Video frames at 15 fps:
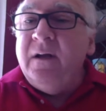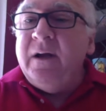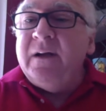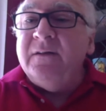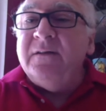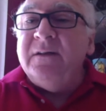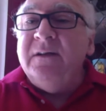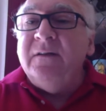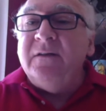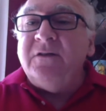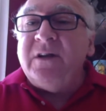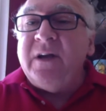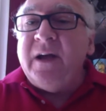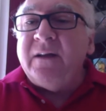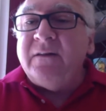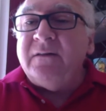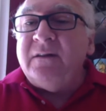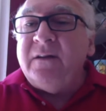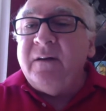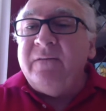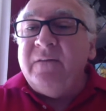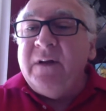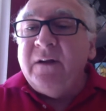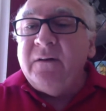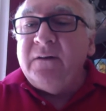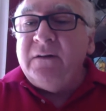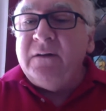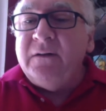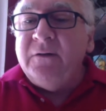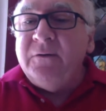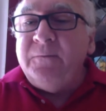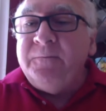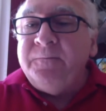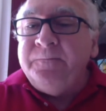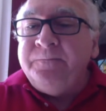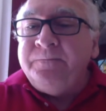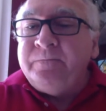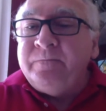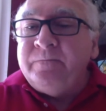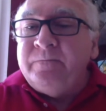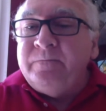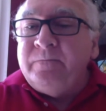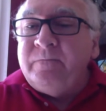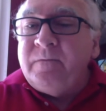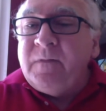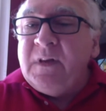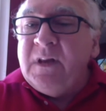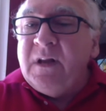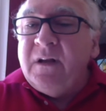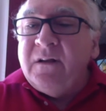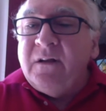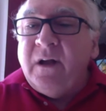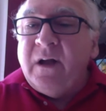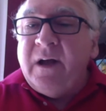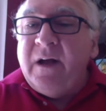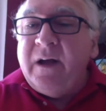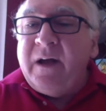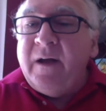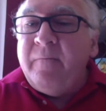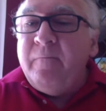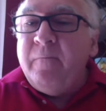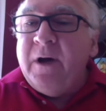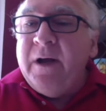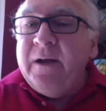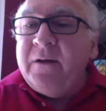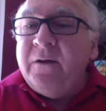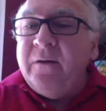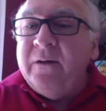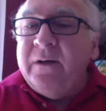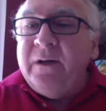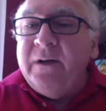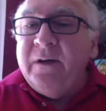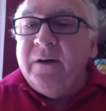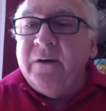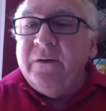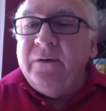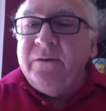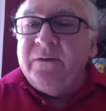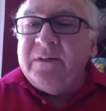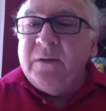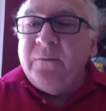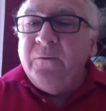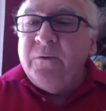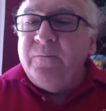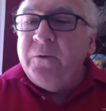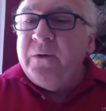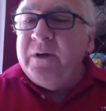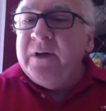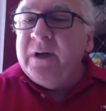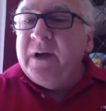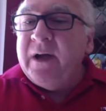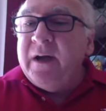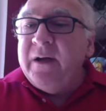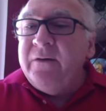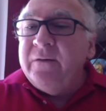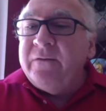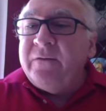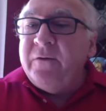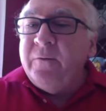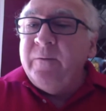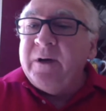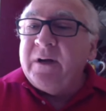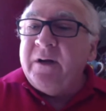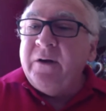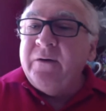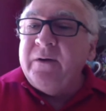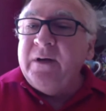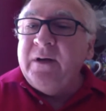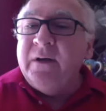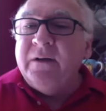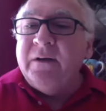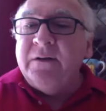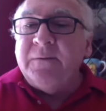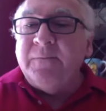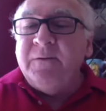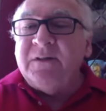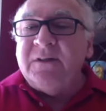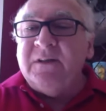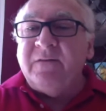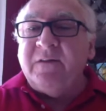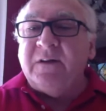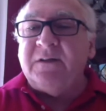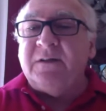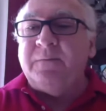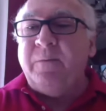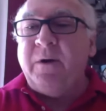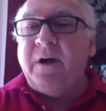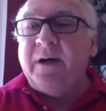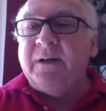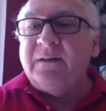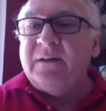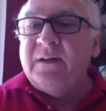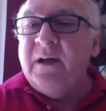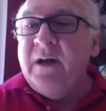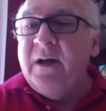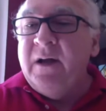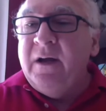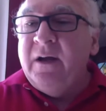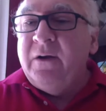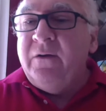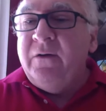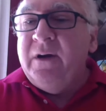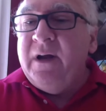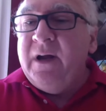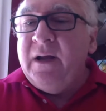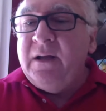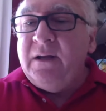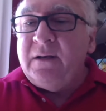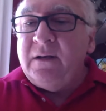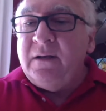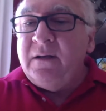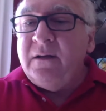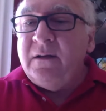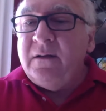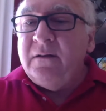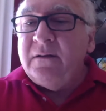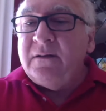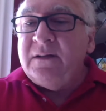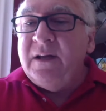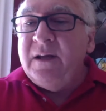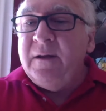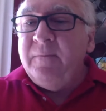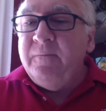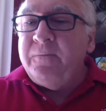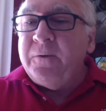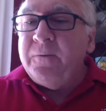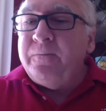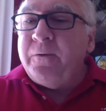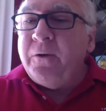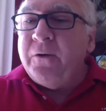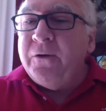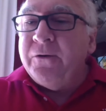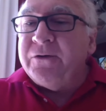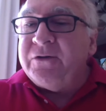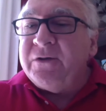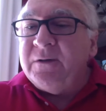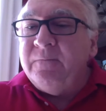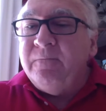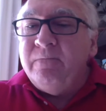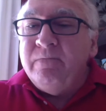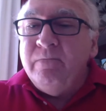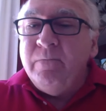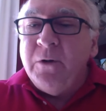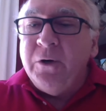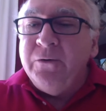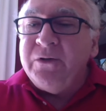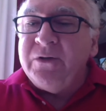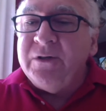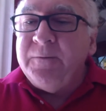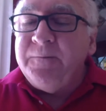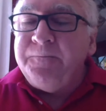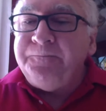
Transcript: I can see the chat stuff now too. I got Michael here who said, would putting a hydrophobic coating on specific spots create the same propulsion motion?